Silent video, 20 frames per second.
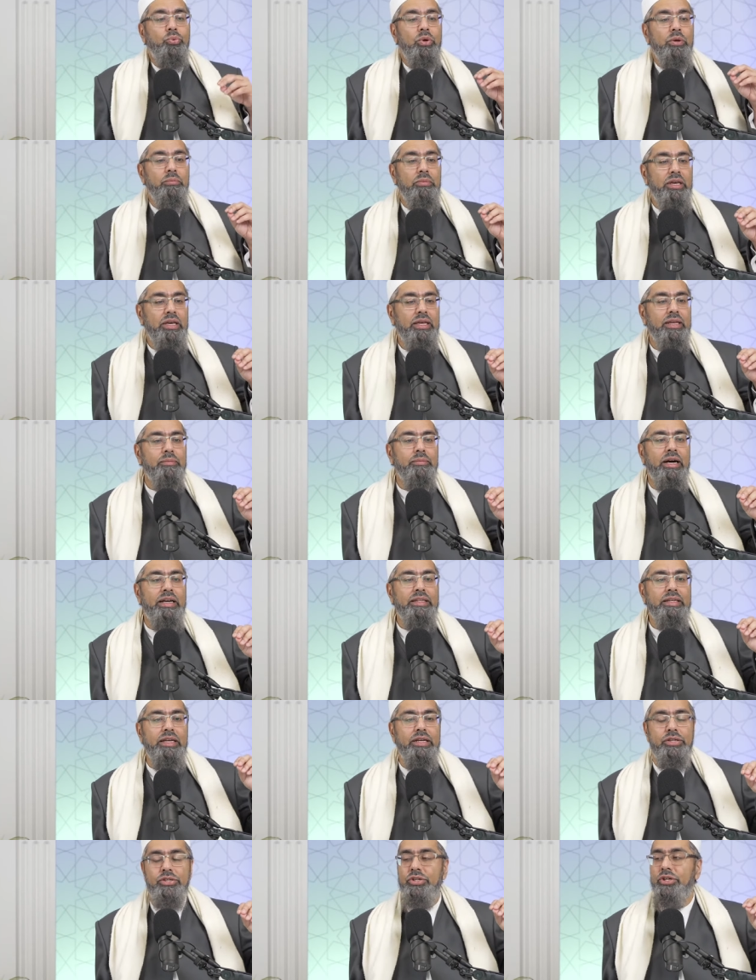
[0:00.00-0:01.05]
we mean by the
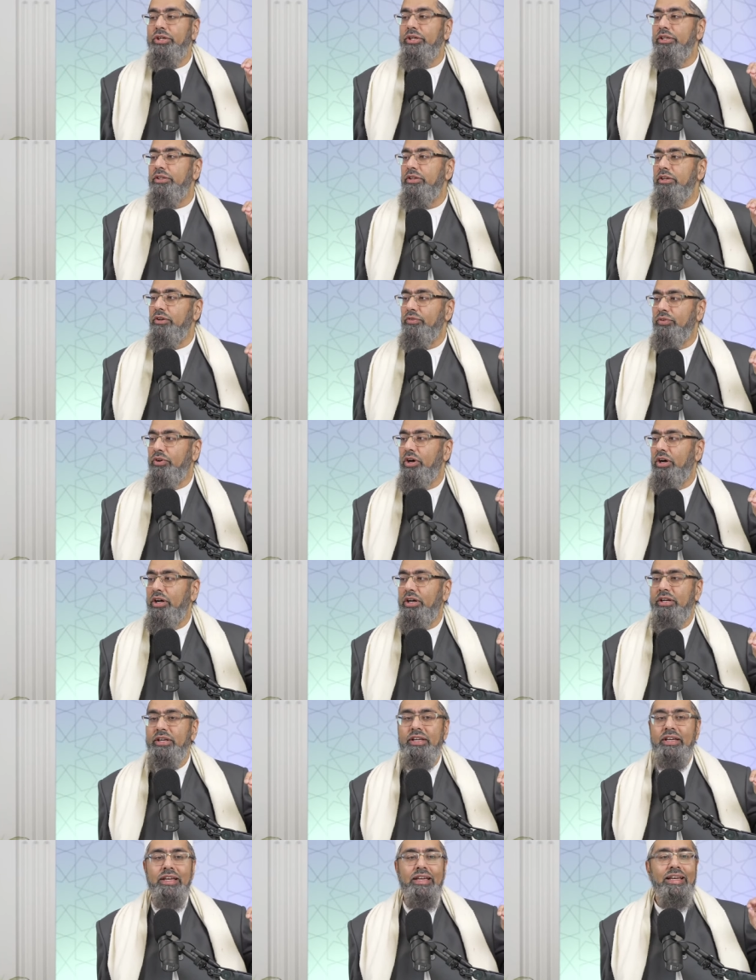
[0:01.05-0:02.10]
eternity of
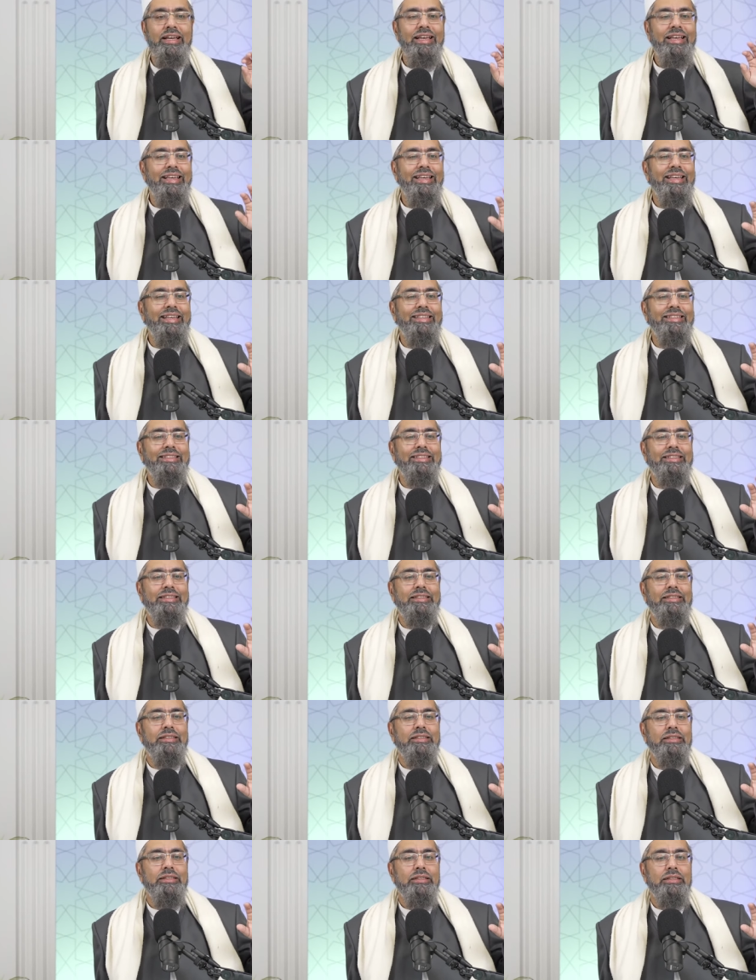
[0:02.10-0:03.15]
God is